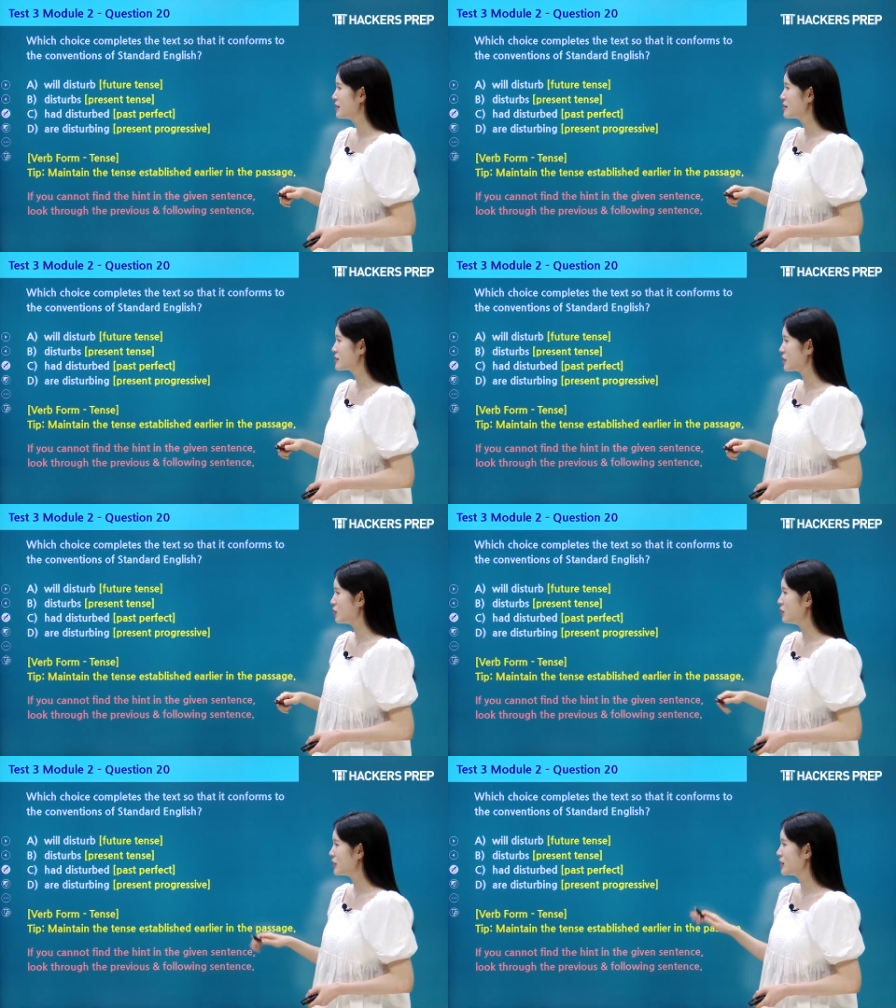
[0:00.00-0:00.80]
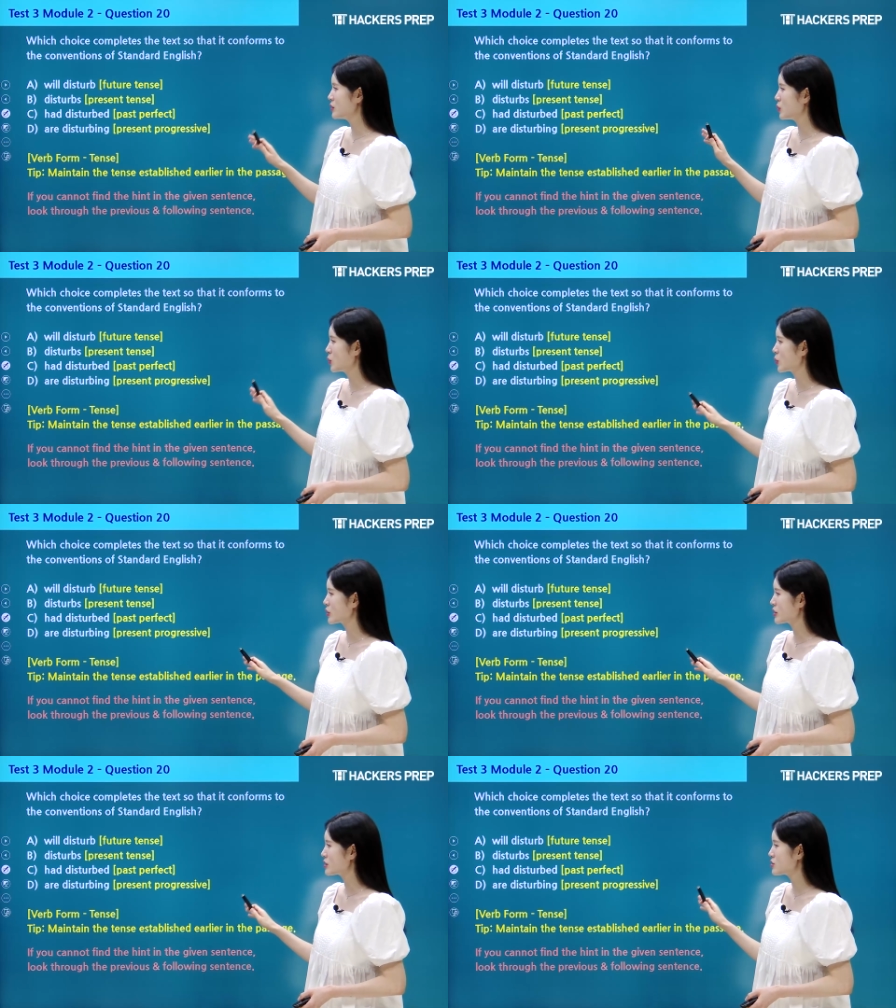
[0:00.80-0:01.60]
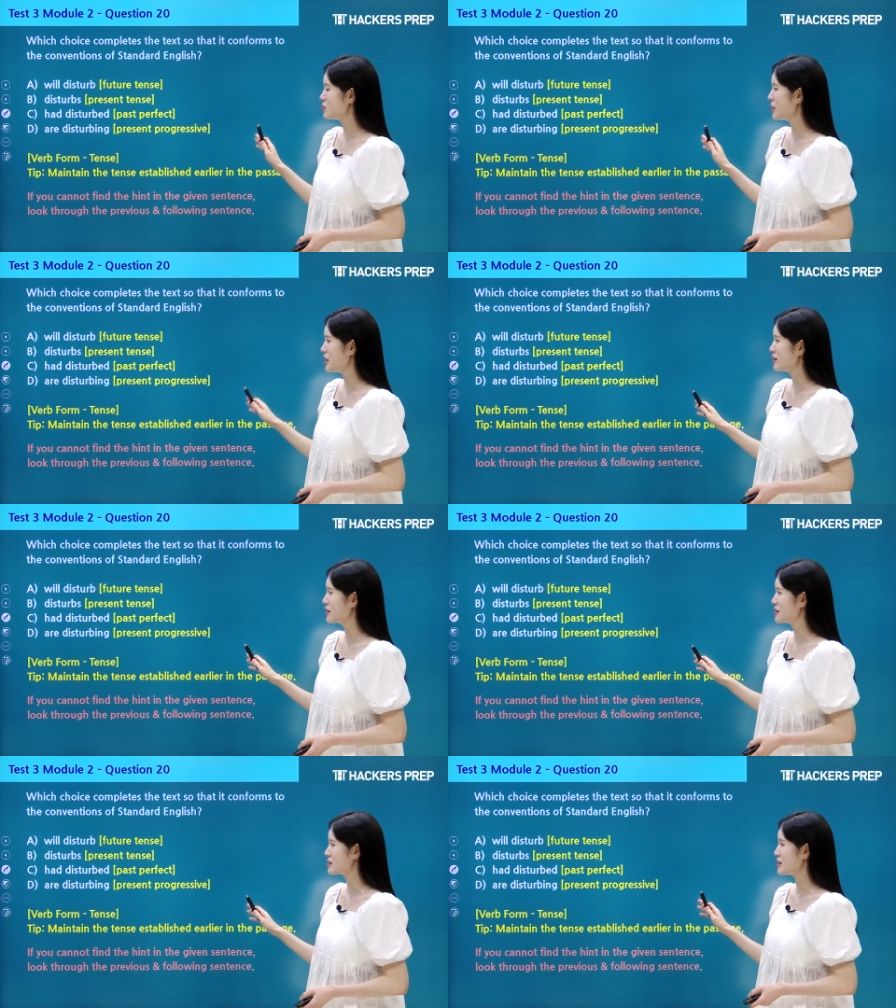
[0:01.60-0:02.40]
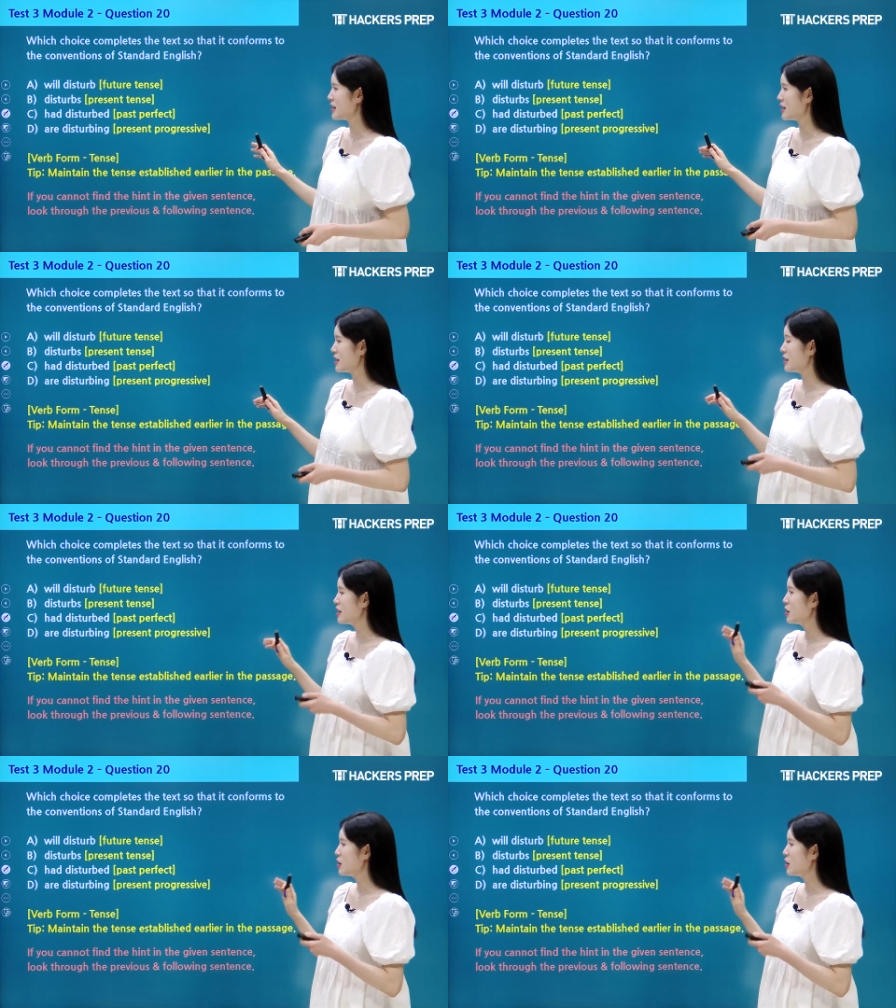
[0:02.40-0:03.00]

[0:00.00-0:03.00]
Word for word: So in order to make this a